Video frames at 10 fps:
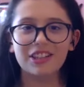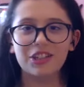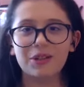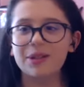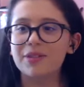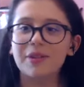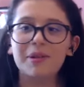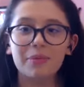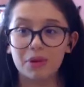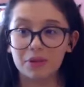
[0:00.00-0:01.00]
it's
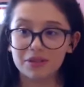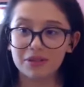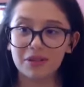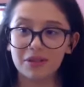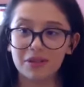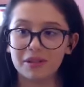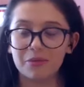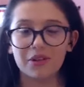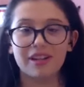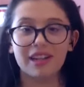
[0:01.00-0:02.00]
very personal,
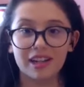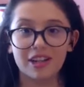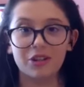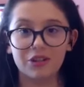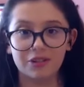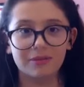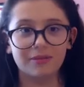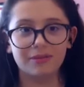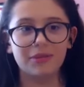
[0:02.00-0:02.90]
and when you're in it, you're